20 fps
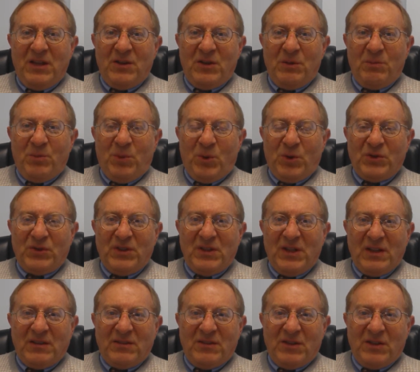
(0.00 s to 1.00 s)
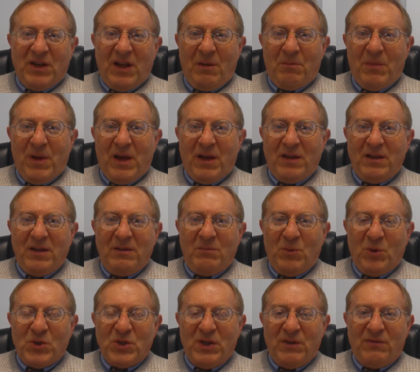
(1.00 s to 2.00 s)
report that Rabbi
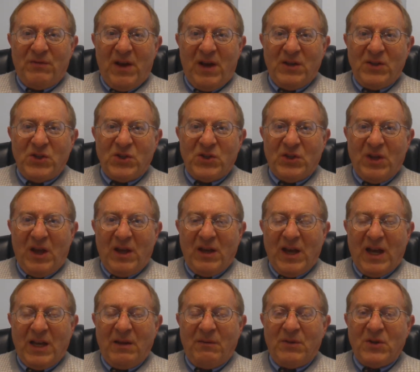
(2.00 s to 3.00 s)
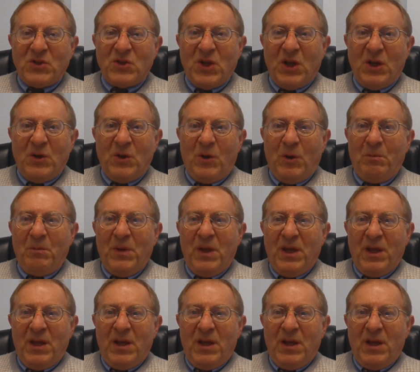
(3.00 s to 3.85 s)
Moshe Feinstein, alav shalom,